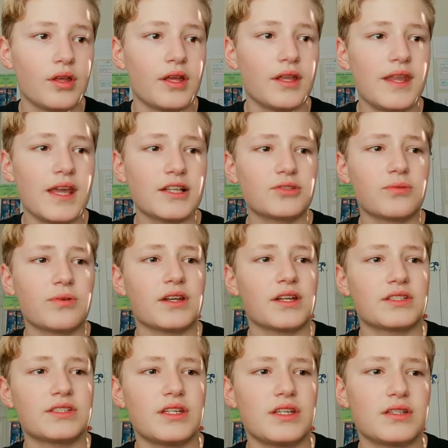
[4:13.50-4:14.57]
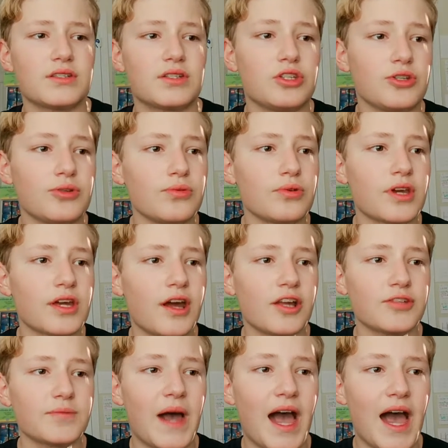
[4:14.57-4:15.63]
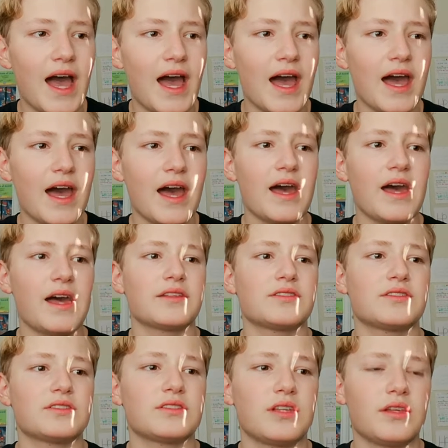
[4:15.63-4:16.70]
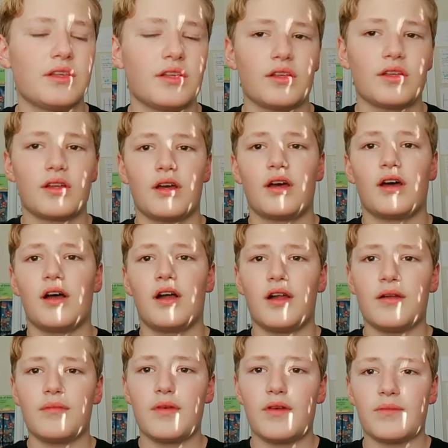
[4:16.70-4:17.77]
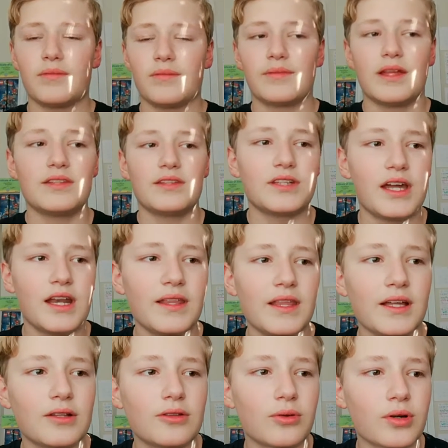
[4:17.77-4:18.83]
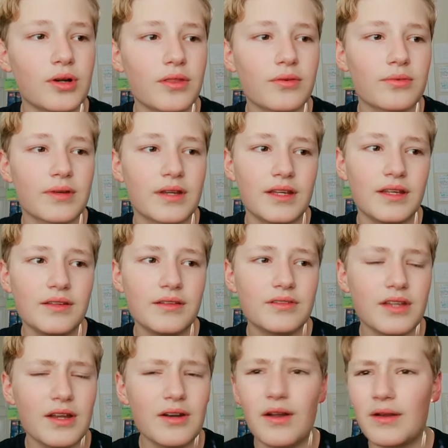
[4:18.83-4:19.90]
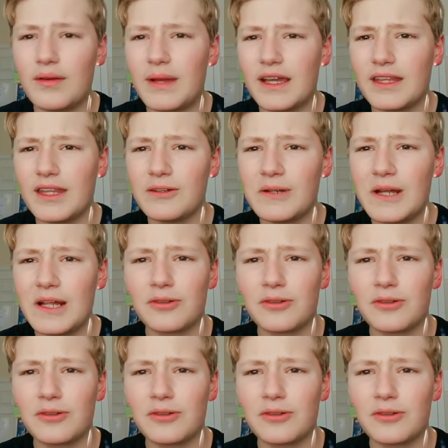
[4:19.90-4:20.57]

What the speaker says: Next one, it says, you cannot pass. That's kind of like a Lord of the Rings. I don't know, am I getting that right?